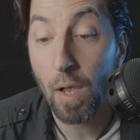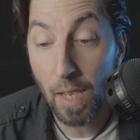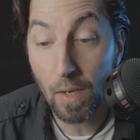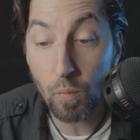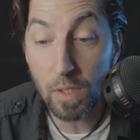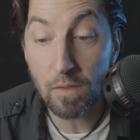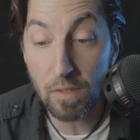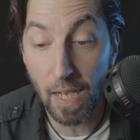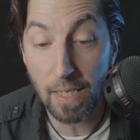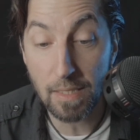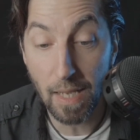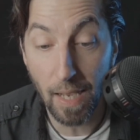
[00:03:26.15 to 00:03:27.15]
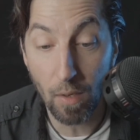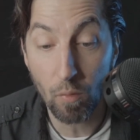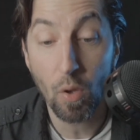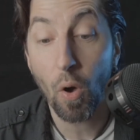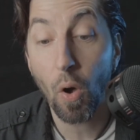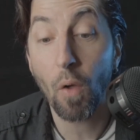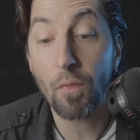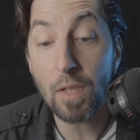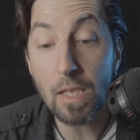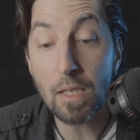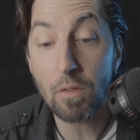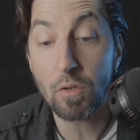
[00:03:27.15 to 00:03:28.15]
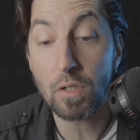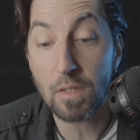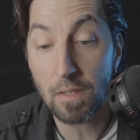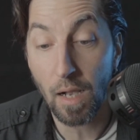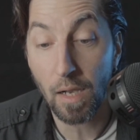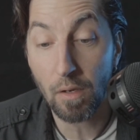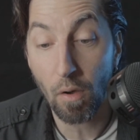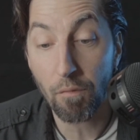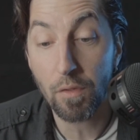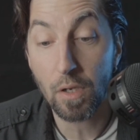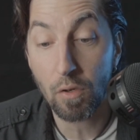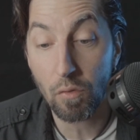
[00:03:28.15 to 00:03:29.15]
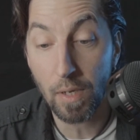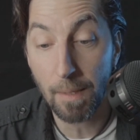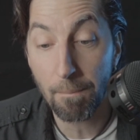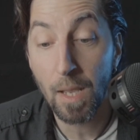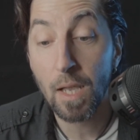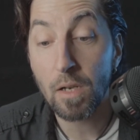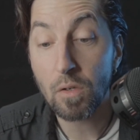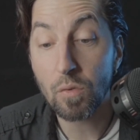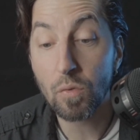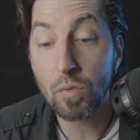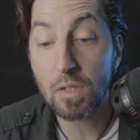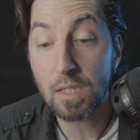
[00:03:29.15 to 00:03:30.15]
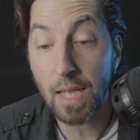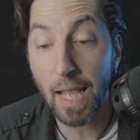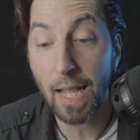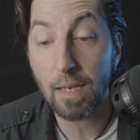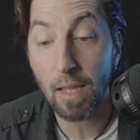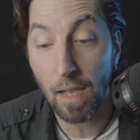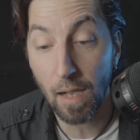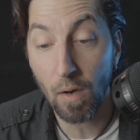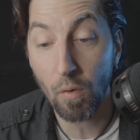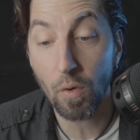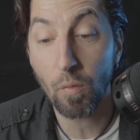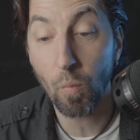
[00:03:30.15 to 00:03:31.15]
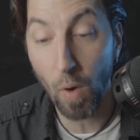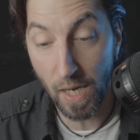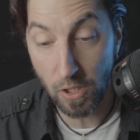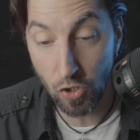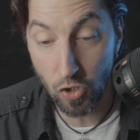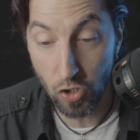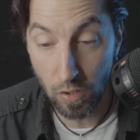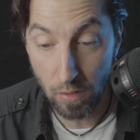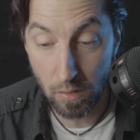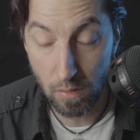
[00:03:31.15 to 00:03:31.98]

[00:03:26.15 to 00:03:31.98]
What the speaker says: and we sat down on either side of the crib to stand our watch.